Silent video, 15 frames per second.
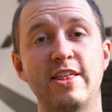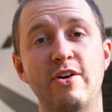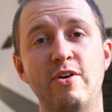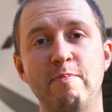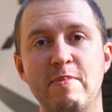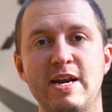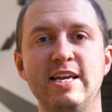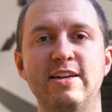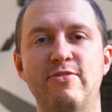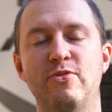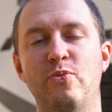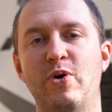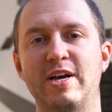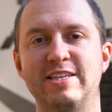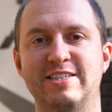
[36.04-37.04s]
There are many
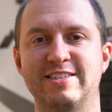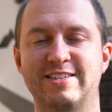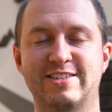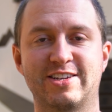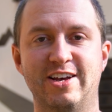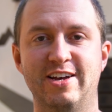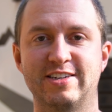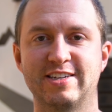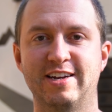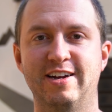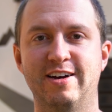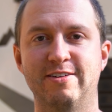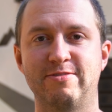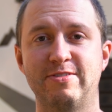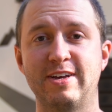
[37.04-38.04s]
different ways to skirt an
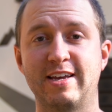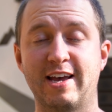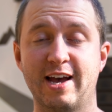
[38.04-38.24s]
RV,